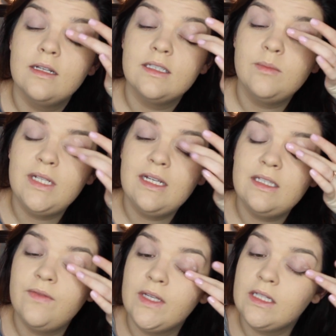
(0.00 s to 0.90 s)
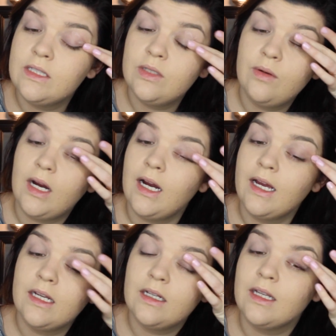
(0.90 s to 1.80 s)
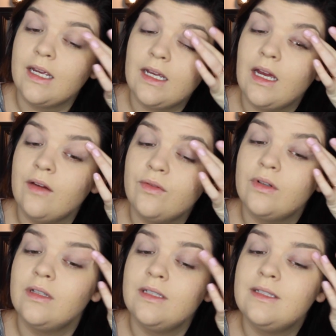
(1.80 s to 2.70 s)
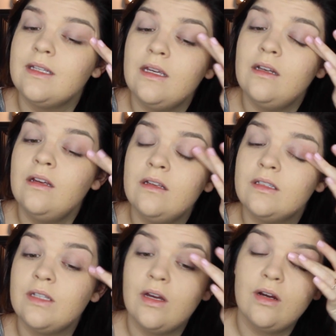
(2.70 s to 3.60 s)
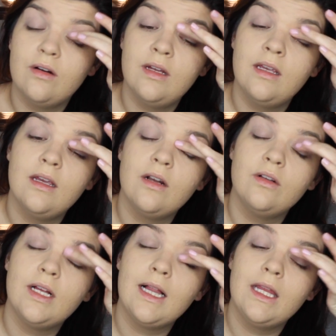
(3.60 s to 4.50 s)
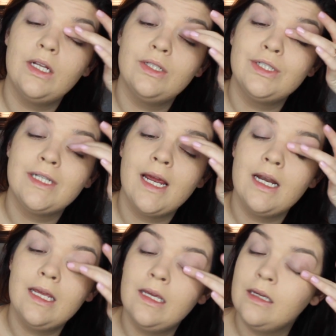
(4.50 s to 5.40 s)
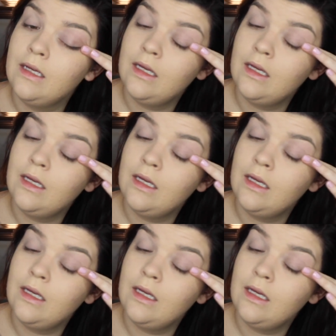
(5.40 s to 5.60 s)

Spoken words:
Some days if it gets too hot, like I have oily skin, so it'll look a little shiny